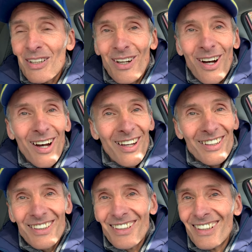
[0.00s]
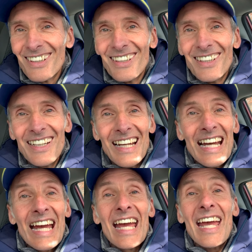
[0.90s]
God.
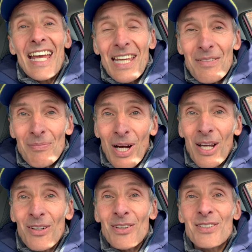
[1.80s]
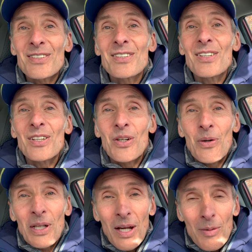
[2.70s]
Eight miles
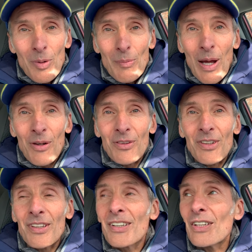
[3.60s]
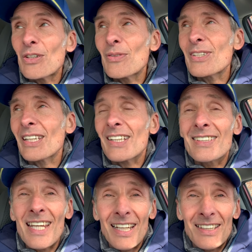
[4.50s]
going up a mountain using a
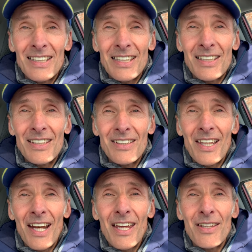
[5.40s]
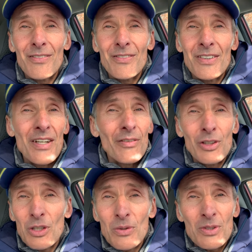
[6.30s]
technique that I have never
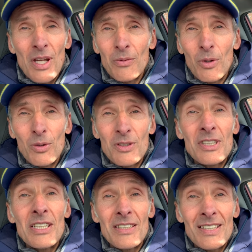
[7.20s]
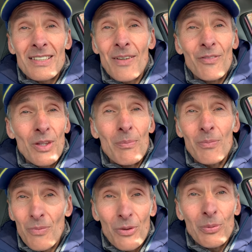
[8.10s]
used on roller skis except for the
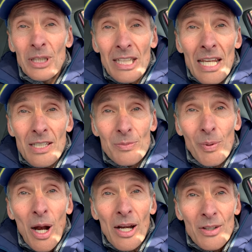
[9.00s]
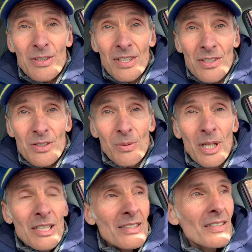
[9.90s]
three days prior to this
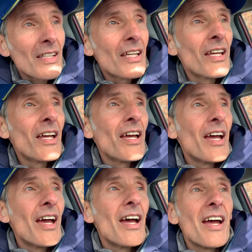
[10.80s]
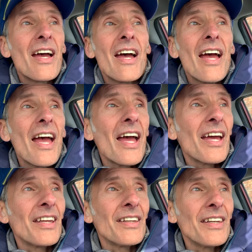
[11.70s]
race.
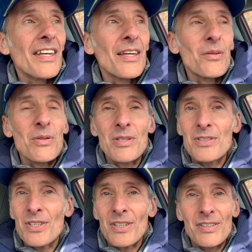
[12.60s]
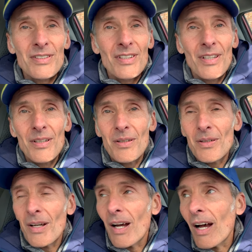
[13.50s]
And it was just,
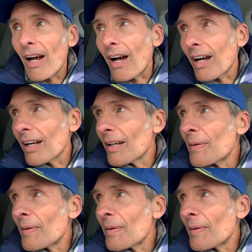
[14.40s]
ha.